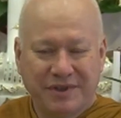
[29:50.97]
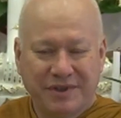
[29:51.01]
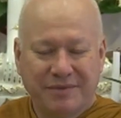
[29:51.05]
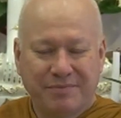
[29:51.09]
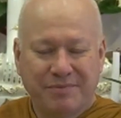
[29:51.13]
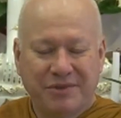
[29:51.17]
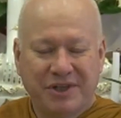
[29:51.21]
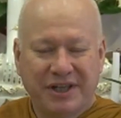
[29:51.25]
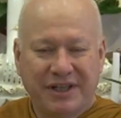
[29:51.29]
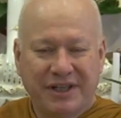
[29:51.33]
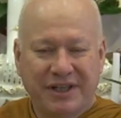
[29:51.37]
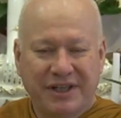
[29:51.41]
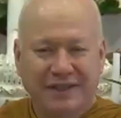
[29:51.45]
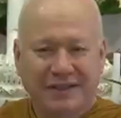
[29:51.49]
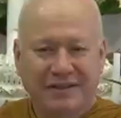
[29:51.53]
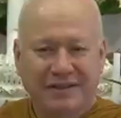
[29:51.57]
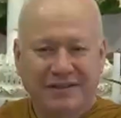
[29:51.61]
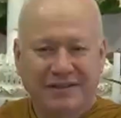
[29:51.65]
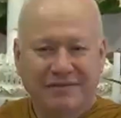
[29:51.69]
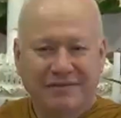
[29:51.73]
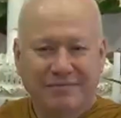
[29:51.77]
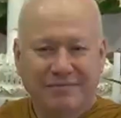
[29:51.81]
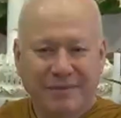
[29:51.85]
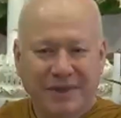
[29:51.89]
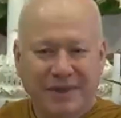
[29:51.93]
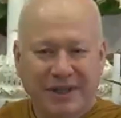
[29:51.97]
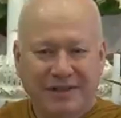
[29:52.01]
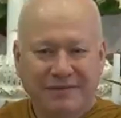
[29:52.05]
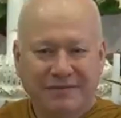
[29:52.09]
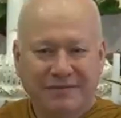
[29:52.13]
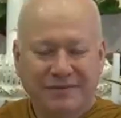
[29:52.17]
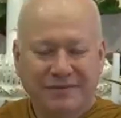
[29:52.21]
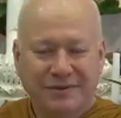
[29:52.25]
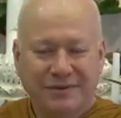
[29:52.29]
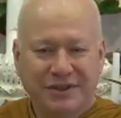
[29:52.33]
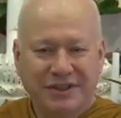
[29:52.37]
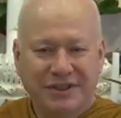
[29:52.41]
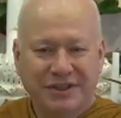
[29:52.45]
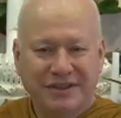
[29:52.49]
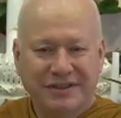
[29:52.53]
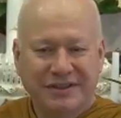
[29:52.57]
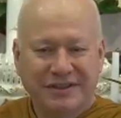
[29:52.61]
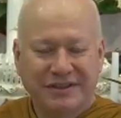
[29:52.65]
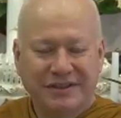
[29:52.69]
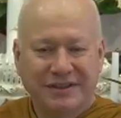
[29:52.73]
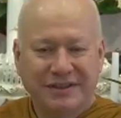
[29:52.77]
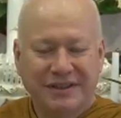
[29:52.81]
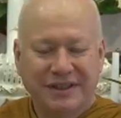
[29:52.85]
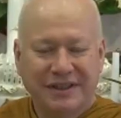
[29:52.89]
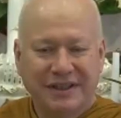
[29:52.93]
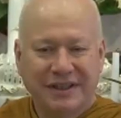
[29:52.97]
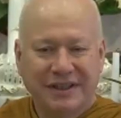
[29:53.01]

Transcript: the practice of mindfulness